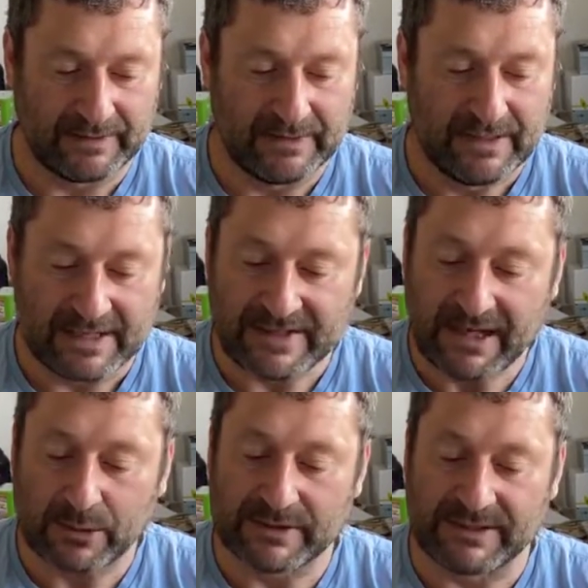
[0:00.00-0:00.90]

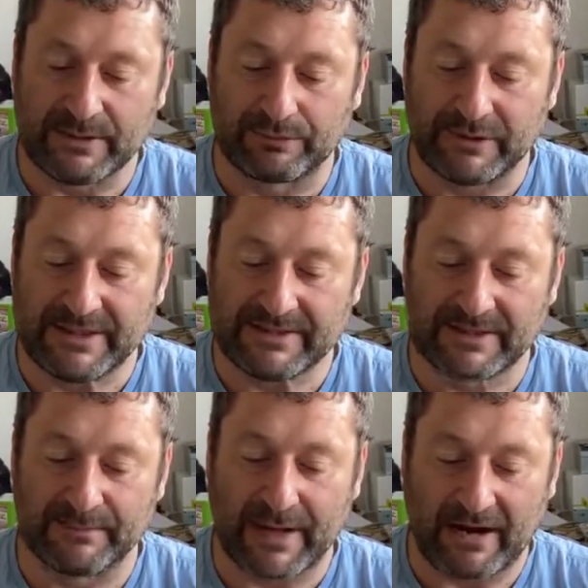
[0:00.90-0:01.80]
Inadequacy breeds
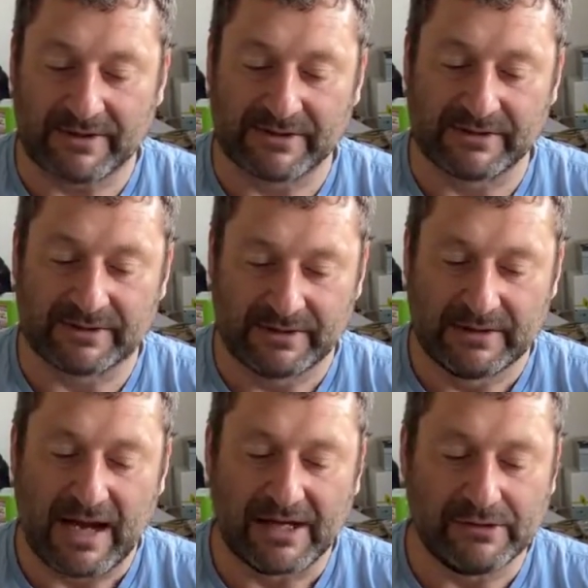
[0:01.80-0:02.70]
comparison,
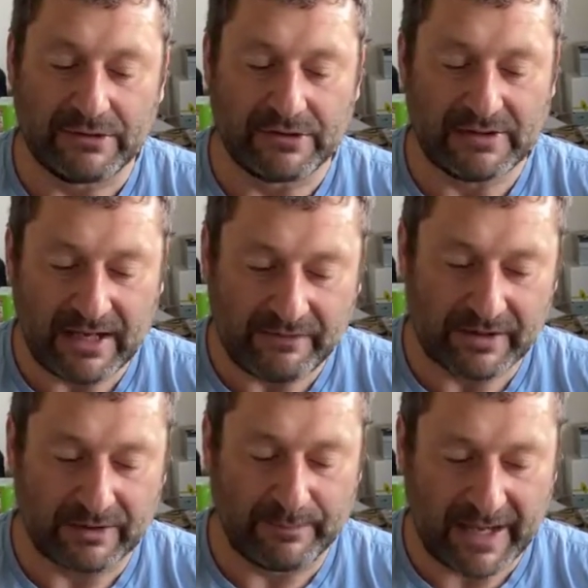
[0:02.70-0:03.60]
and you should never compare